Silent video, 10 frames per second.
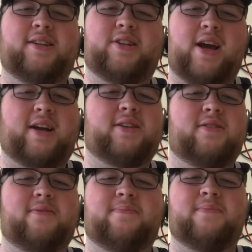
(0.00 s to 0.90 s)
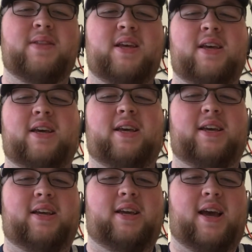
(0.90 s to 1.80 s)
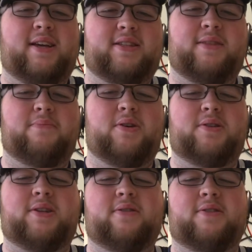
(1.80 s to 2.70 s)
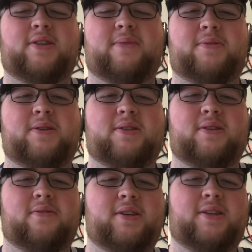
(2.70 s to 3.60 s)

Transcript: Jackson, he has the most interceptions in the league